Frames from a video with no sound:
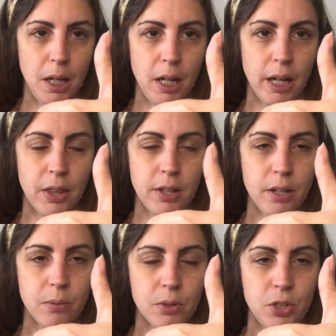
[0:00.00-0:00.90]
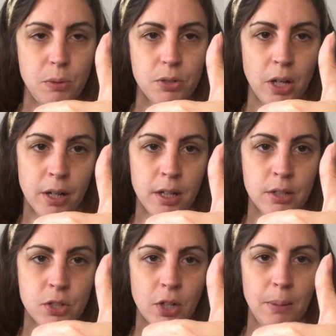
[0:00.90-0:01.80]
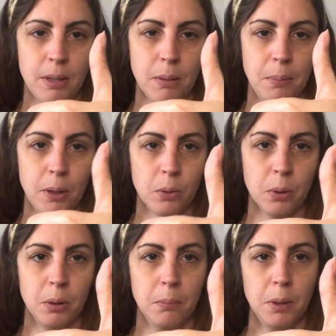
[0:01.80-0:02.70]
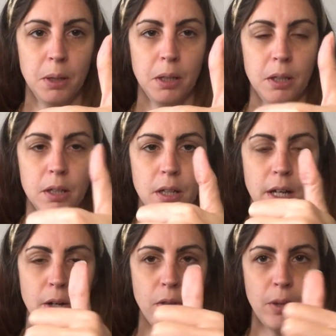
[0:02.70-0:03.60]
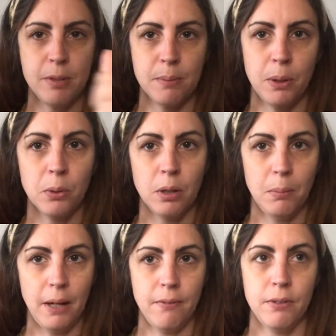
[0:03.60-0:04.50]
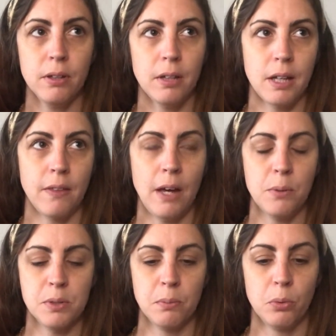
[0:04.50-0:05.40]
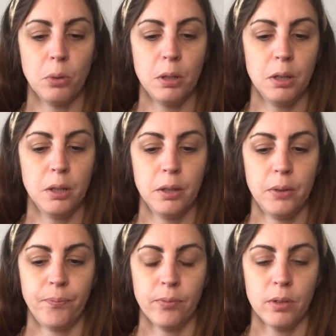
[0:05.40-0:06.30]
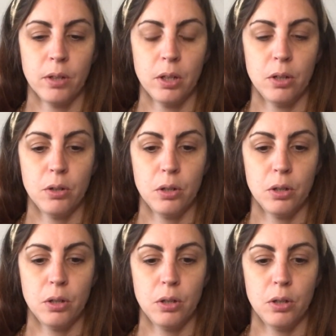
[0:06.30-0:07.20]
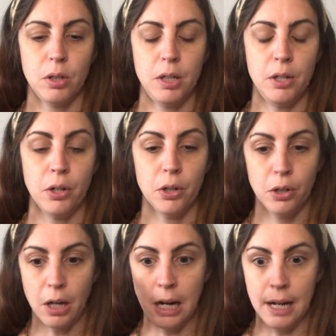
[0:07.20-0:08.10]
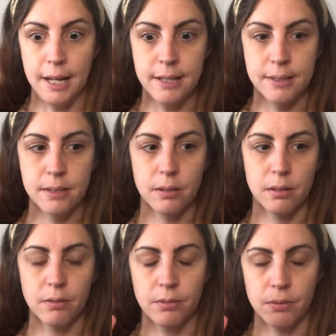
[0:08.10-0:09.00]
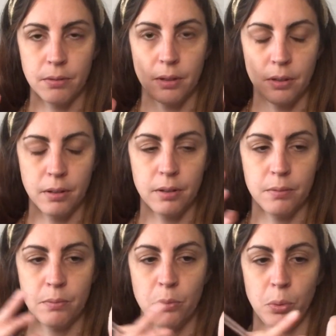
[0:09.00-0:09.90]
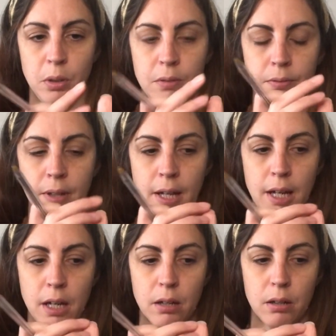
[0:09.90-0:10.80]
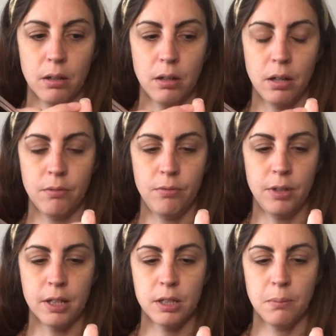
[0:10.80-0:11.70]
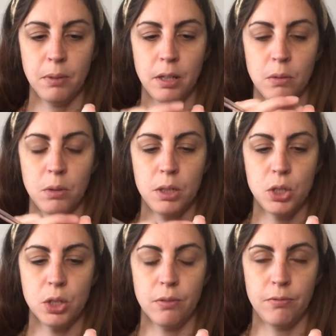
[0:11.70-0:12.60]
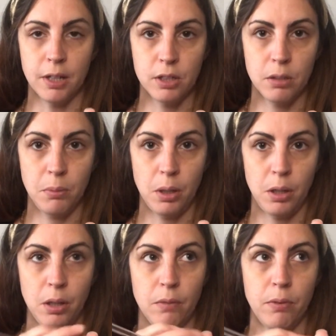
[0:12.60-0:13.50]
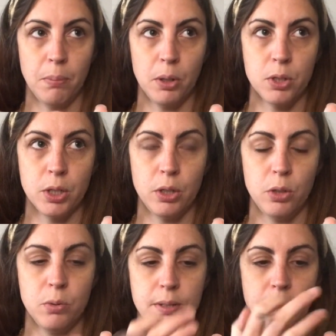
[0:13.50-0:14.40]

And I think when she was describing the pilgrim, her thumb as a pilgrim, I feel like that was more, in her eyes, more of like a victim language, a victim of the person who is